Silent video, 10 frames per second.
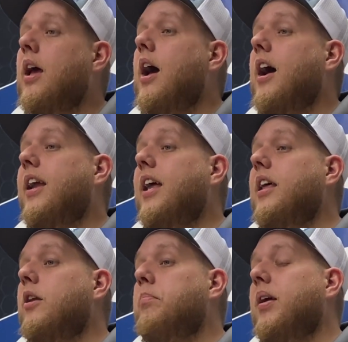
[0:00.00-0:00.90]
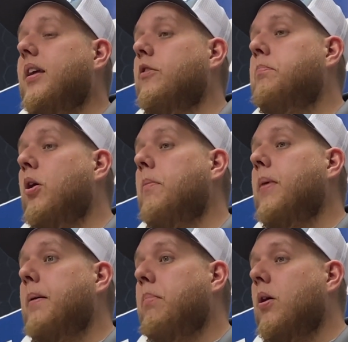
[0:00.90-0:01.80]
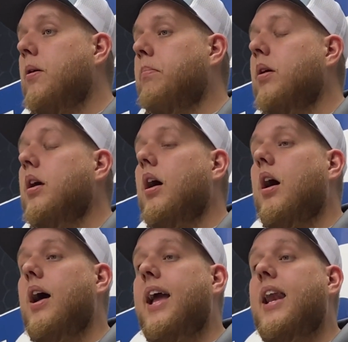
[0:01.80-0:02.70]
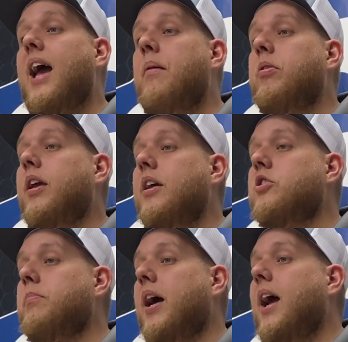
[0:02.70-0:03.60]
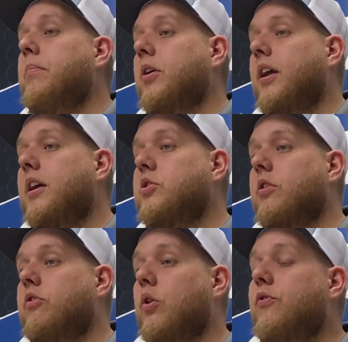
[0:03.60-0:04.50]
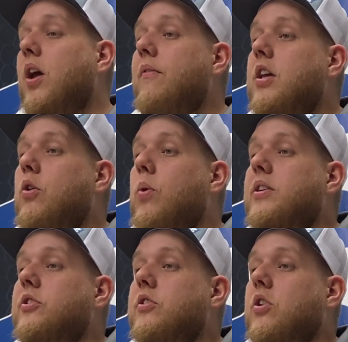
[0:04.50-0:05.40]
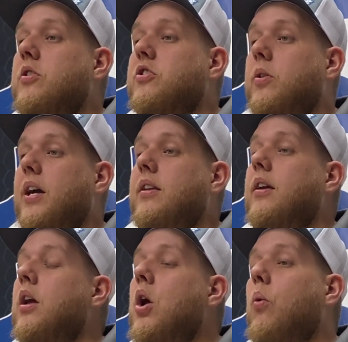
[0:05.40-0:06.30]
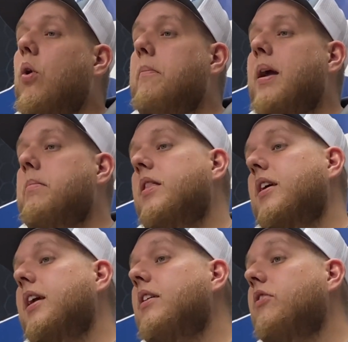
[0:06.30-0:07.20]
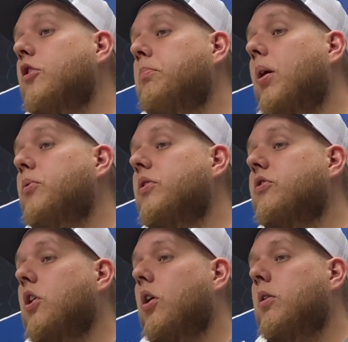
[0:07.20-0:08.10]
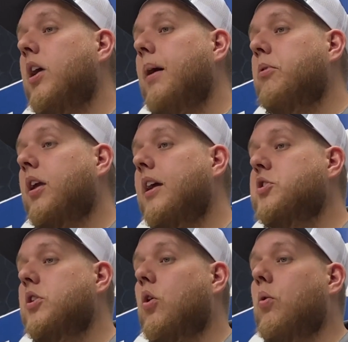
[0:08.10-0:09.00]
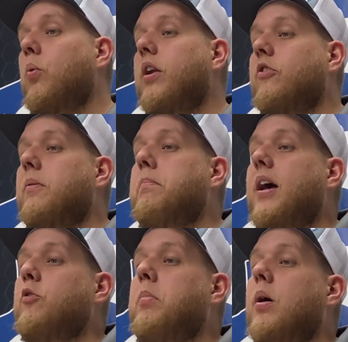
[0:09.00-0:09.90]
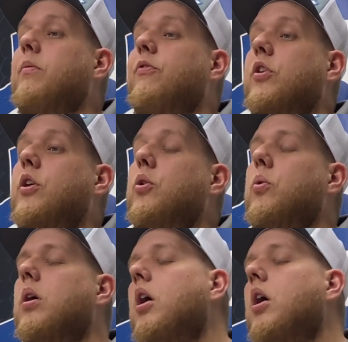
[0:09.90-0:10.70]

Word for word: Again, it depends pump by pump uh, and application by application. So if you have any questions on selecting what may be the easiest pump to install on your application or what is the best pump for you,